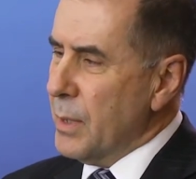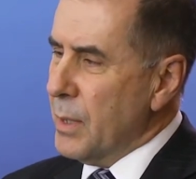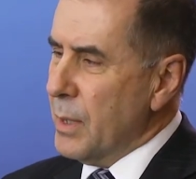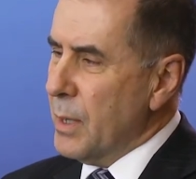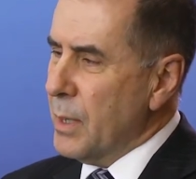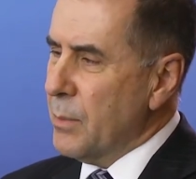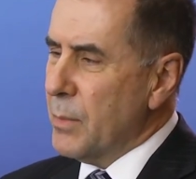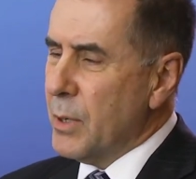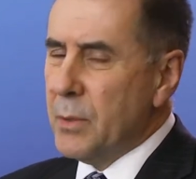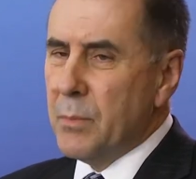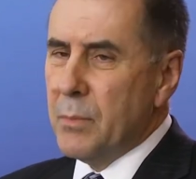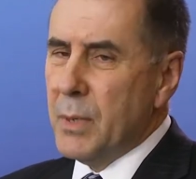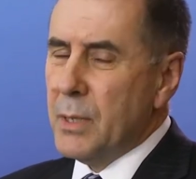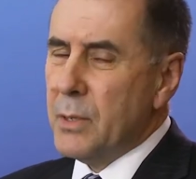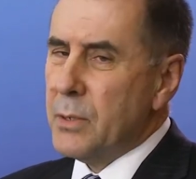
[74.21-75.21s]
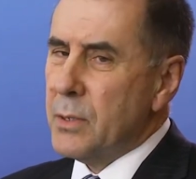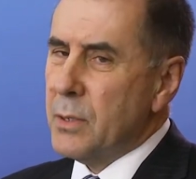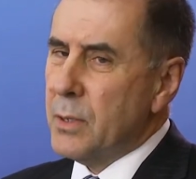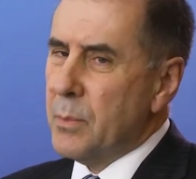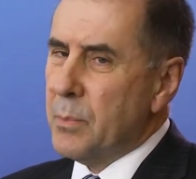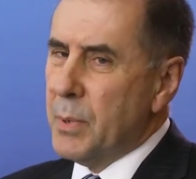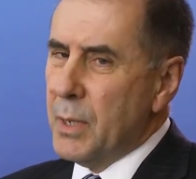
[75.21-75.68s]
and how modern
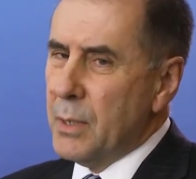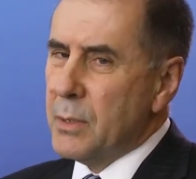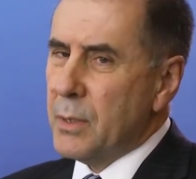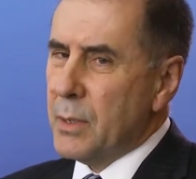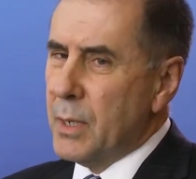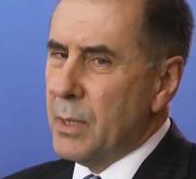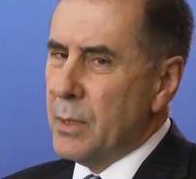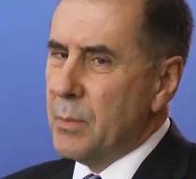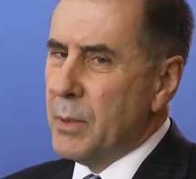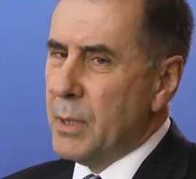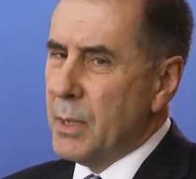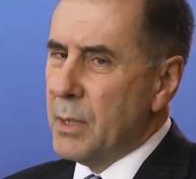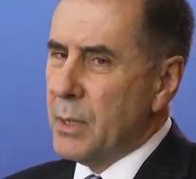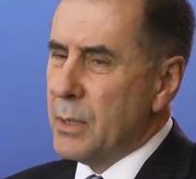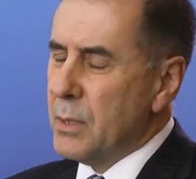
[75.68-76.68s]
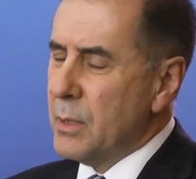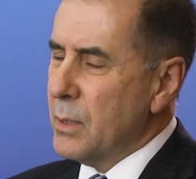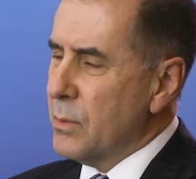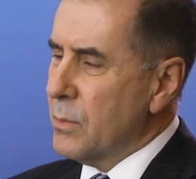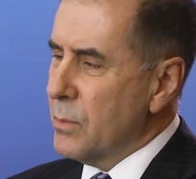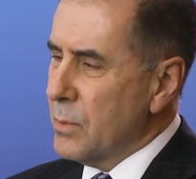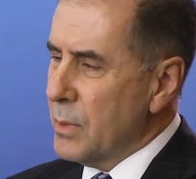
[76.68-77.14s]
medicine depends on antibiotics,
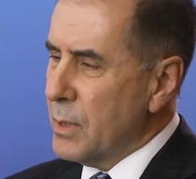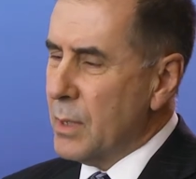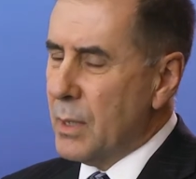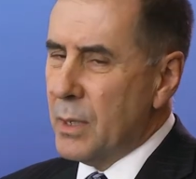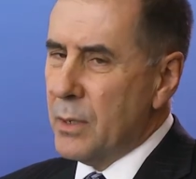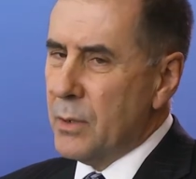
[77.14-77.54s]
it really